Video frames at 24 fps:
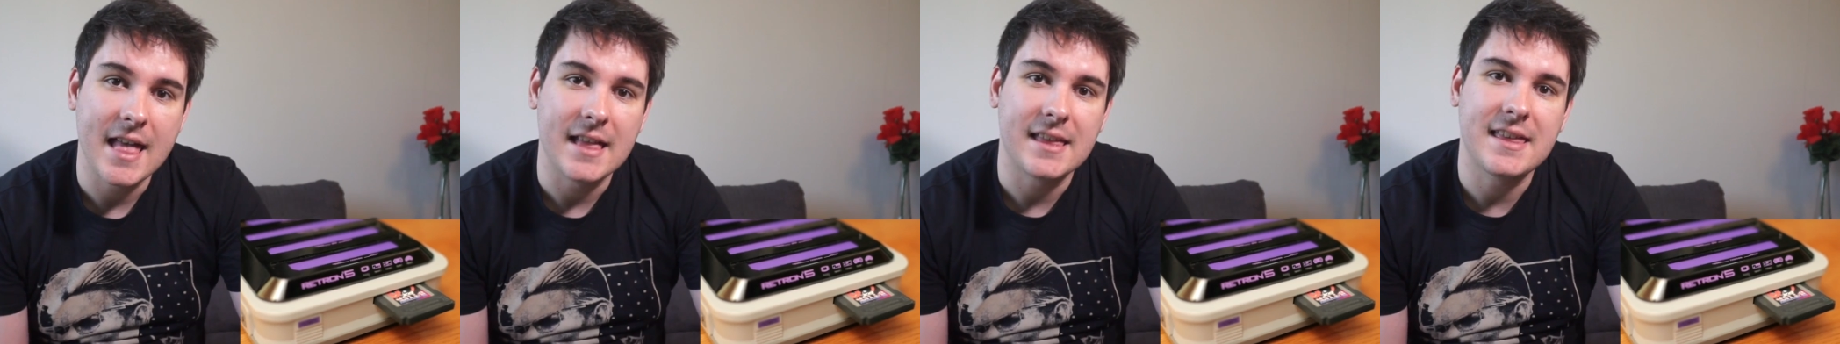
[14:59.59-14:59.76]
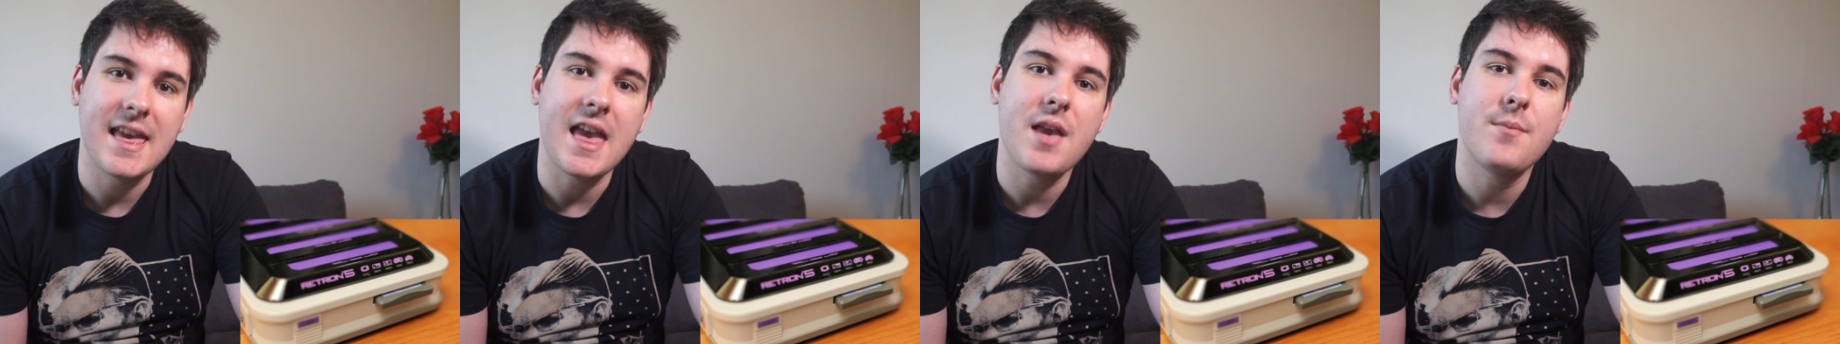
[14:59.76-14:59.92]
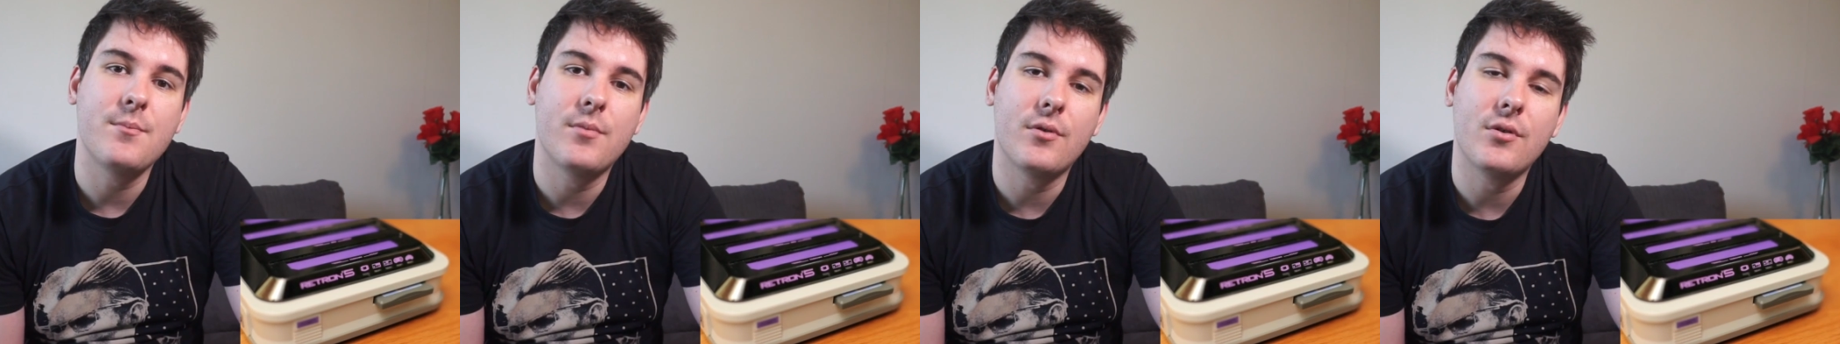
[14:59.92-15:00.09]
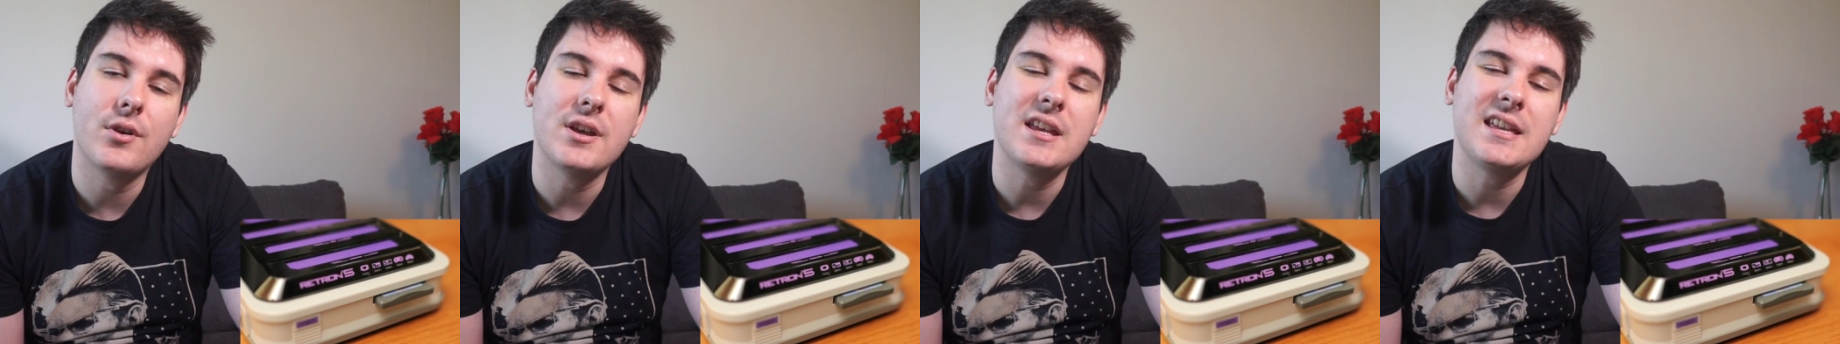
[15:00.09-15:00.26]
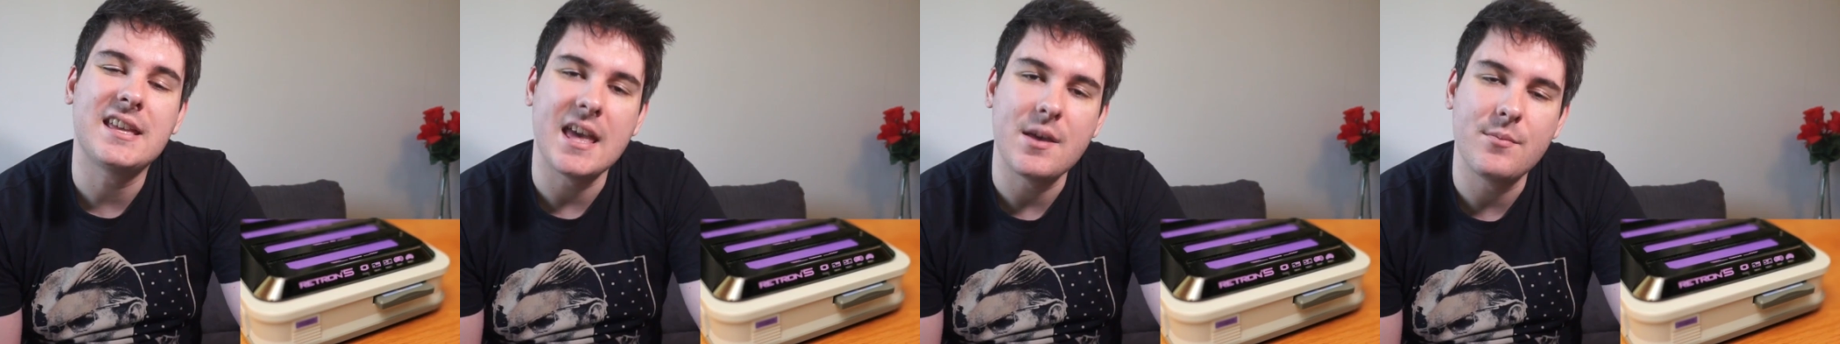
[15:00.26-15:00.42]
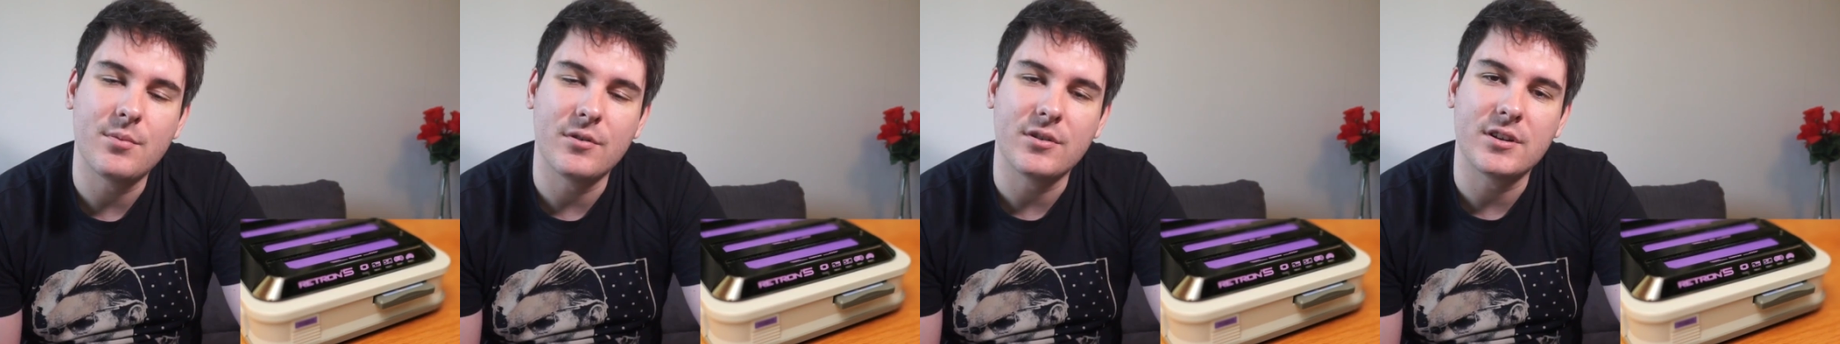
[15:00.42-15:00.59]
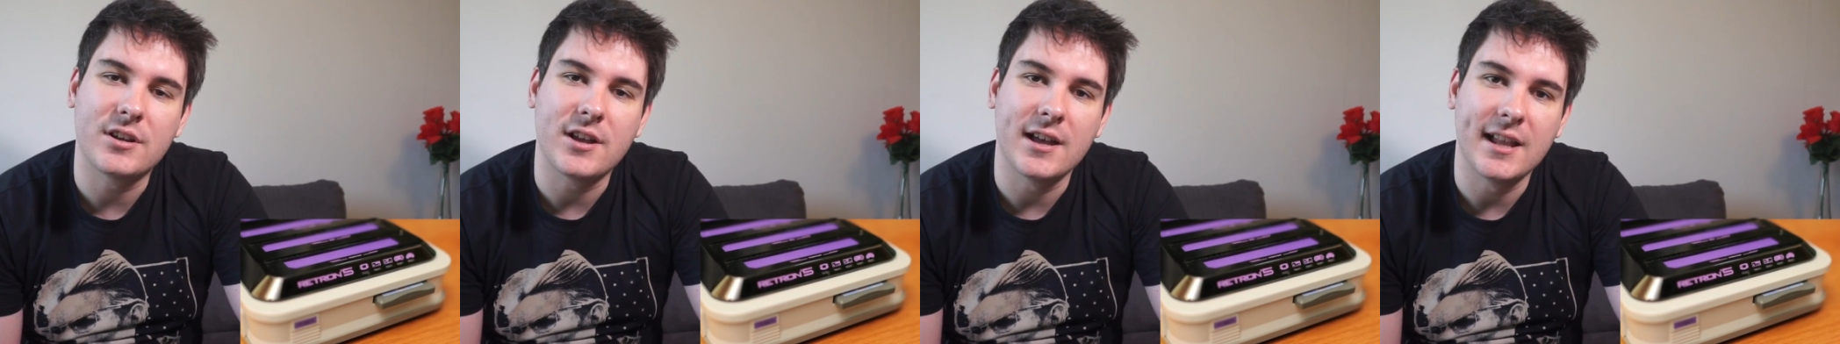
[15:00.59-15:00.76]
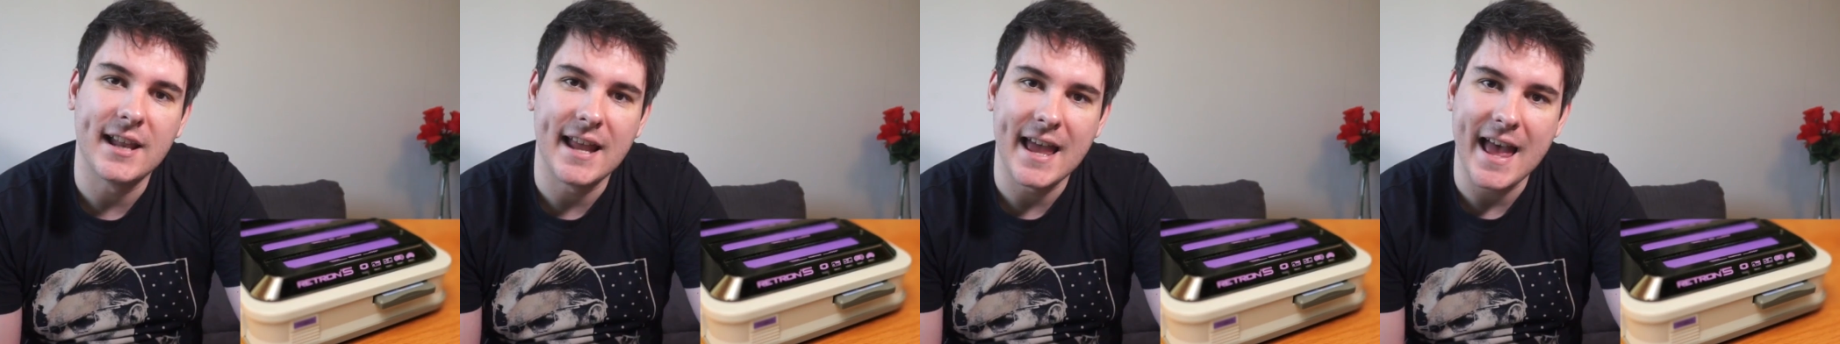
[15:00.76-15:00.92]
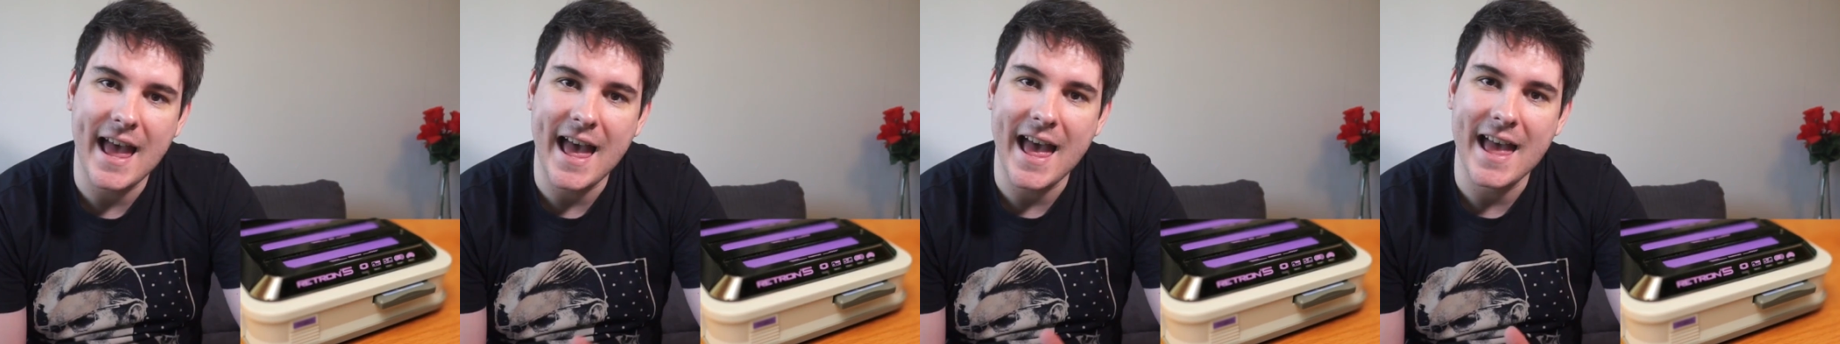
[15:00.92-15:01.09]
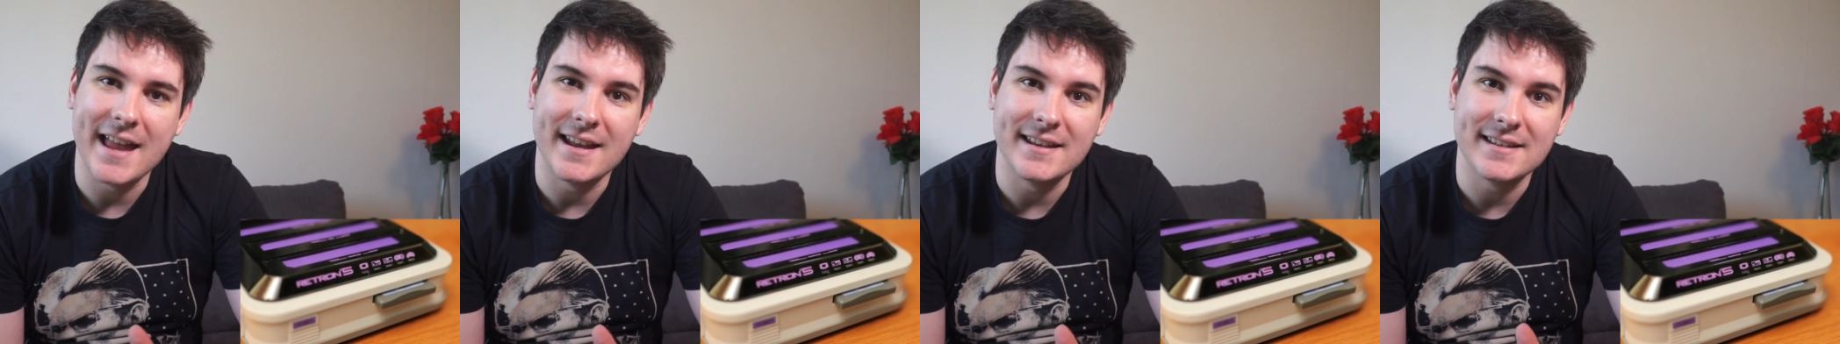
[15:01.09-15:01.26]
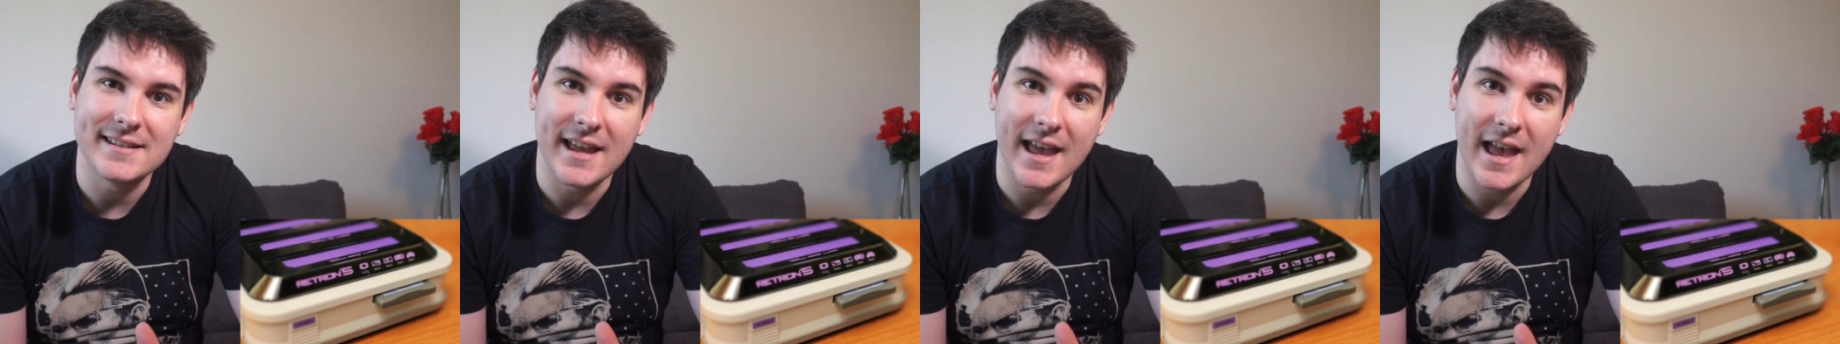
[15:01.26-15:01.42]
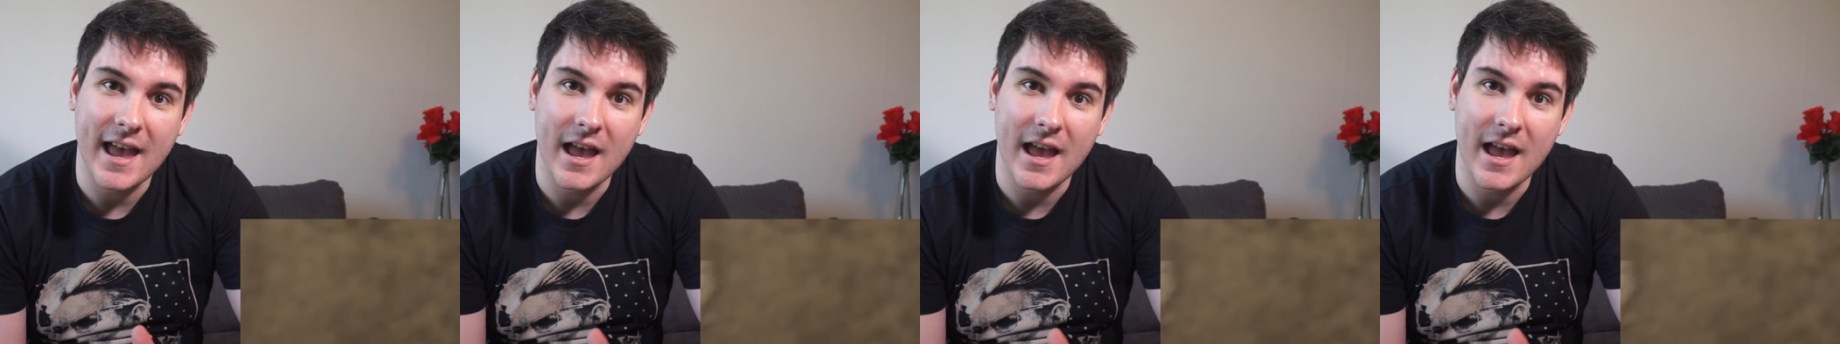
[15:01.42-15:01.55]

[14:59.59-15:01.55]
Game Boy, Game Boy Color, and